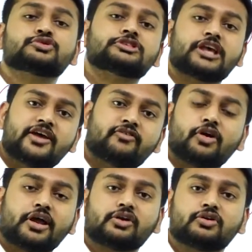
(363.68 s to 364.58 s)
save
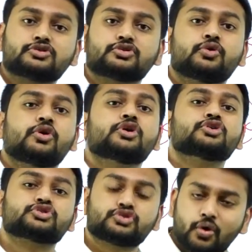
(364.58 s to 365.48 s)
or I can also
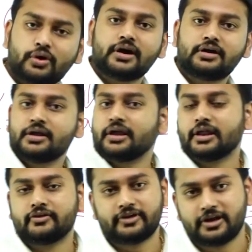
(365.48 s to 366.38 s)
store it
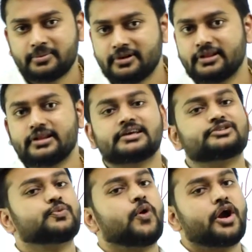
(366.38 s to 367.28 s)
in a variable
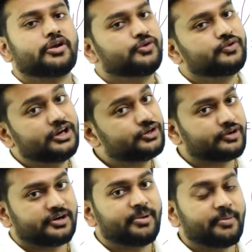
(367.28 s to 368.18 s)
is what you need to
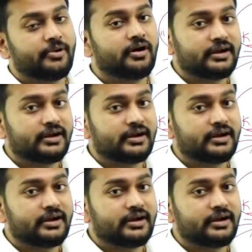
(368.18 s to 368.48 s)
remember